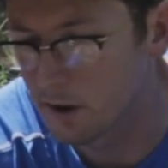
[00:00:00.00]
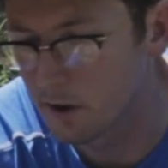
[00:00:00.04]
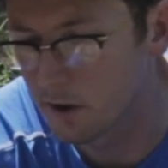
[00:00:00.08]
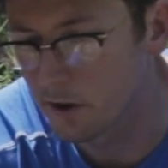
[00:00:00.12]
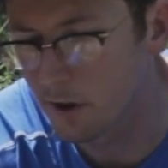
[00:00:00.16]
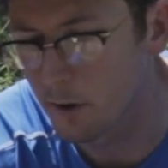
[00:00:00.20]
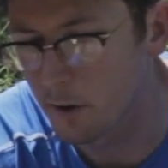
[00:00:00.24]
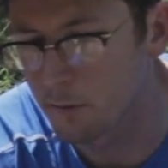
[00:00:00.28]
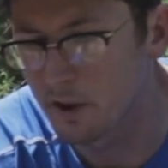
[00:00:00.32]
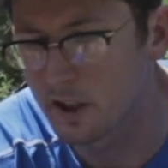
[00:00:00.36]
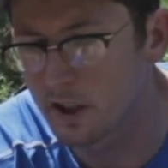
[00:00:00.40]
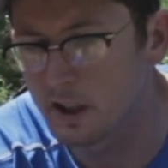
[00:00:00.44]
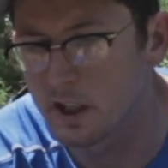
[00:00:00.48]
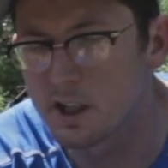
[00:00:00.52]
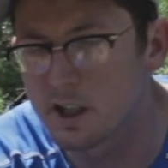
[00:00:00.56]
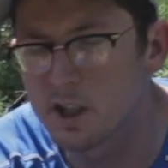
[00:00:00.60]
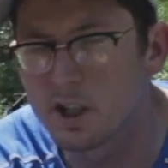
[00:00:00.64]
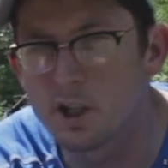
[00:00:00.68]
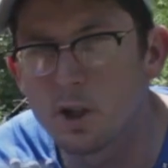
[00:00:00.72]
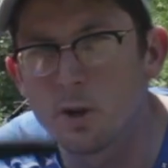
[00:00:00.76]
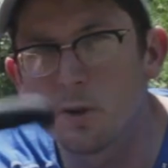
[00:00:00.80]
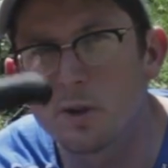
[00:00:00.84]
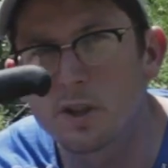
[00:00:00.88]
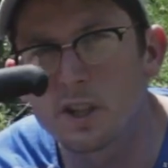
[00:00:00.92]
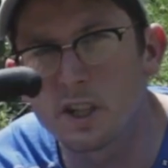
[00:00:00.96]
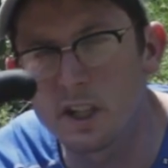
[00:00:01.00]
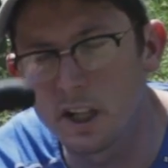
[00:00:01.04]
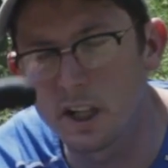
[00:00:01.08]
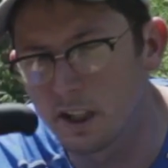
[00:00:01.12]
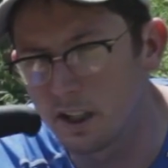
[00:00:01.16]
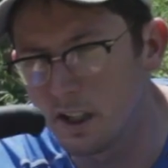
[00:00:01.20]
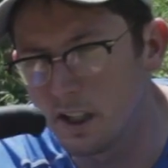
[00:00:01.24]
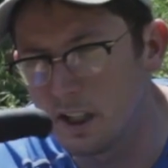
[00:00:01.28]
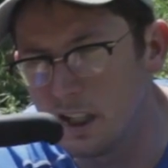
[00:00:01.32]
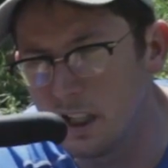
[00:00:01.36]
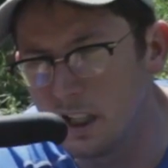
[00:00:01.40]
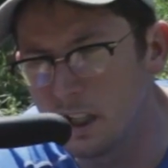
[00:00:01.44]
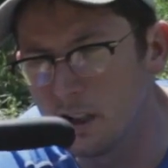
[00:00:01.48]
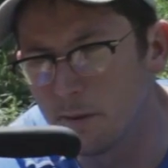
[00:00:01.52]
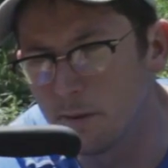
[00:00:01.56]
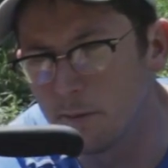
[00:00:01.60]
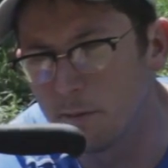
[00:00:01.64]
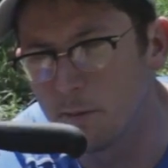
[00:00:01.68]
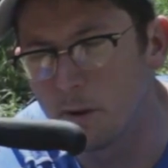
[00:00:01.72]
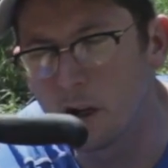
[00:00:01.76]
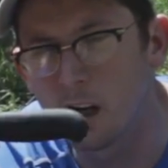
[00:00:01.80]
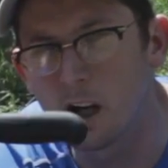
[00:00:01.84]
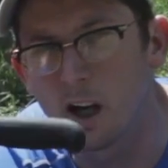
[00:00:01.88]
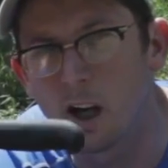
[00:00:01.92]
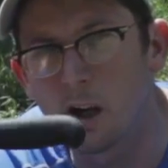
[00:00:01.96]
something that's used in the
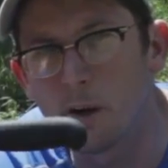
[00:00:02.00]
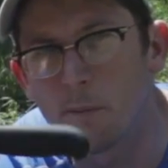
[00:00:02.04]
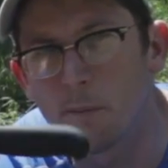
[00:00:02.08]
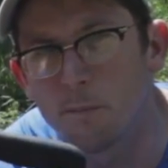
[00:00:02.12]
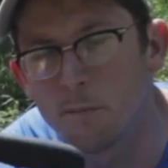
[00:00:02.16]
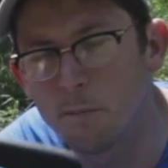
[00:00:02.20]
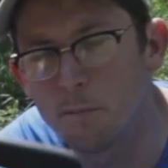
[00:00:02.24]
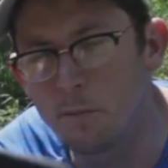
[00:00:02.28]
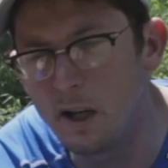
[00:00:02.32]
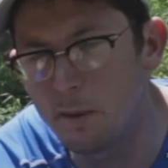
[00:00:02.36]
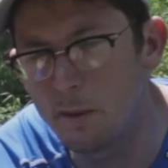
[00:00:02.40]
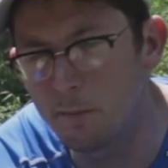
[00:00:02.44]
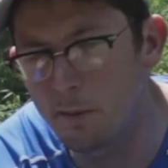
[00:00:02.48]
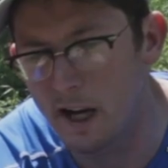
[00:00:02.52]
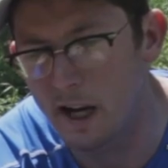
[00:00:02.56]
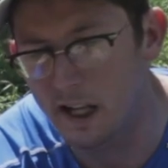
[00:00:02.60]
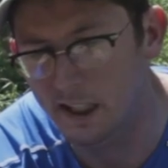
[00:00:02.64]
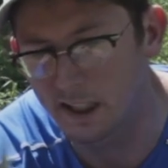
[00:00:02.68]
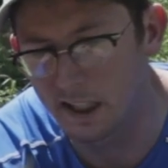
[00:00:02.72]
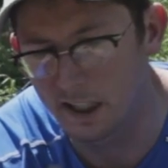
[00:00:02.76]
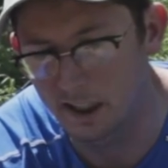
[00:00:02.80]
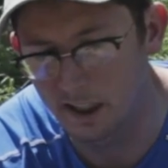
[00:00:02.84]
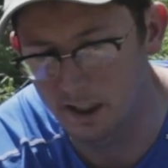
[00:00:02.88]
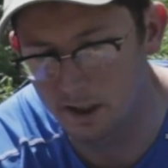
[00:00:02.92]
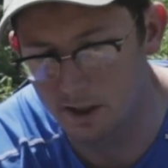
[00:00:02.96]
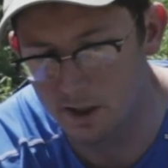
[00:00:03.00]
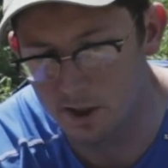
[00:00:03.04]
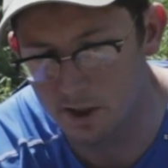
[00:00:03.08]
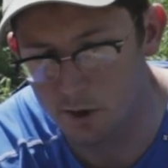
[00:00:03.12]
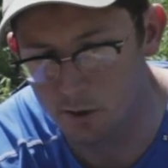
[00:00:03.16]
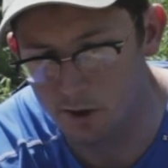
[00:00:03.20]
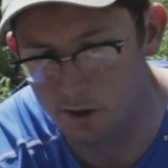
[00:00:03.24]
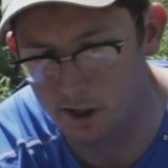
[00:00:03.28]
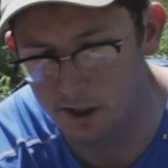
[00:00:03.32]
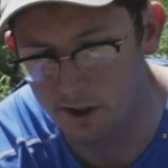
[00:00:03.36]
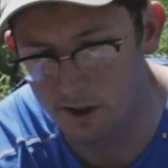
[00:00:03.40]
uh, meat packing industry.